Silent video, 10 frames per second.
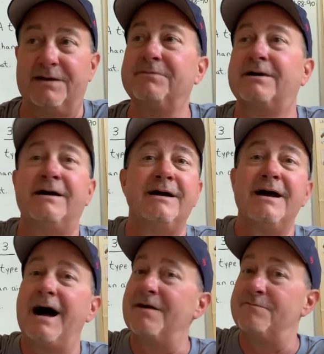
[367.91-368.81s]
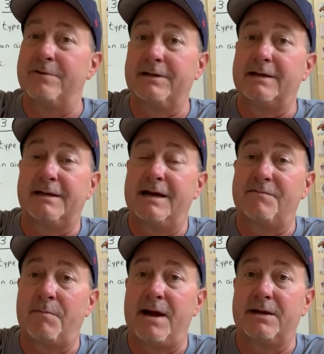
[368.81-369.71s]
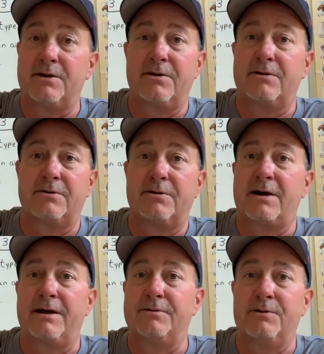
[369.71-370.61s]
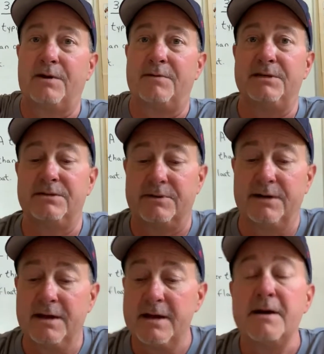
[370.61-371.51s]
I'm very lucky I have a backyard, or I don't know what I'd be doing.